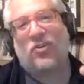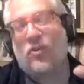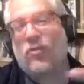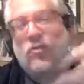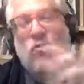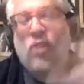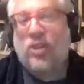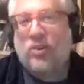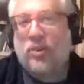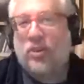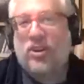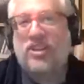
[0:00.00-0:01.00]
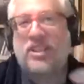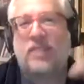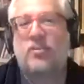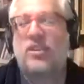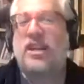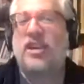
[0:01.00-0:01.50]
wonderful books,
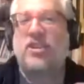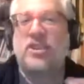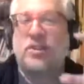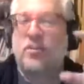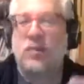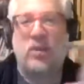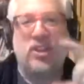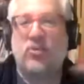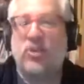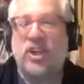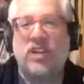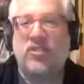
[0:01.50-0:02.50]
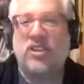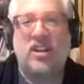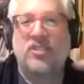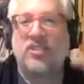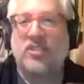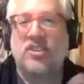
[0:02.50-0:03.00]
but they cost maybe
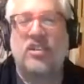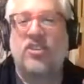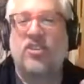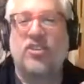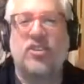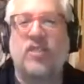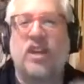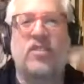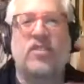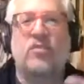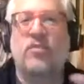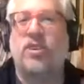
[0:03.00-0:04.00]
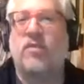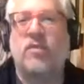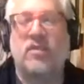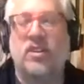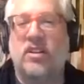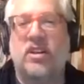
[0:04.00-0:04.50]
$300. It's not unheard of to have a
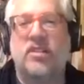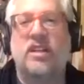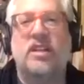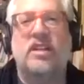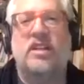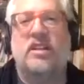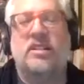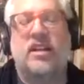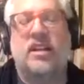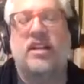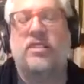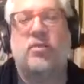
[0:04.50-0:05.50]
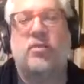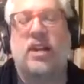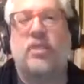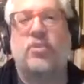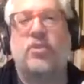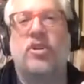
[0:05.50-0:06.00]
$350 science or
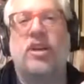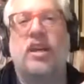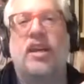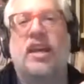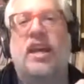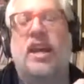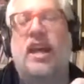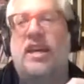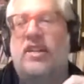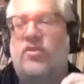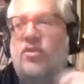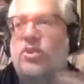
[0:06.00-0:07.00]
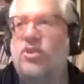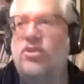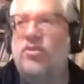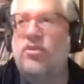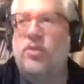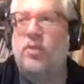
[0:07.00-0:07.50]
math book. And to a
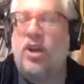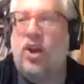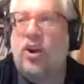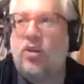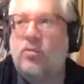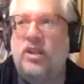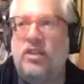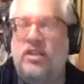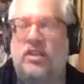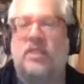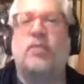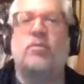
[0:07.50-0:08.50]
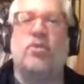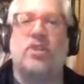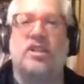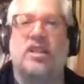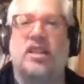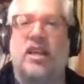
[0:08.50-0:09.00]
student who's been homeless at some
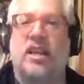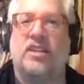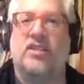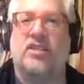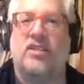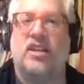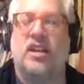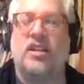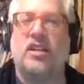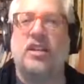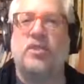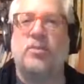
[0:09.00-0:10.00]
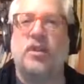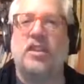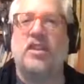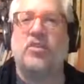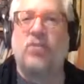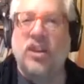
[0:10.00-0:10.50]
point in the last year, the idea of
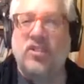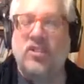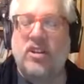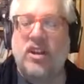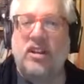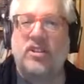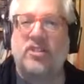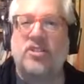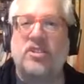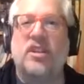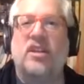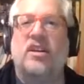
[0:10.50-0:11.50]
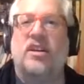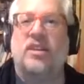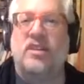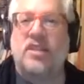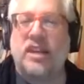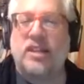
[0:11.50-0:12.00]
spending $300 on
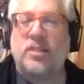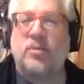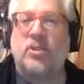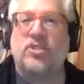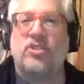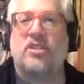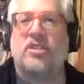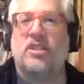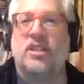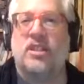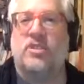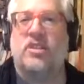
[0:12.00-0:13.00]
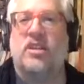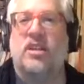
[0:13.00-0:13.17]
a textbook just seems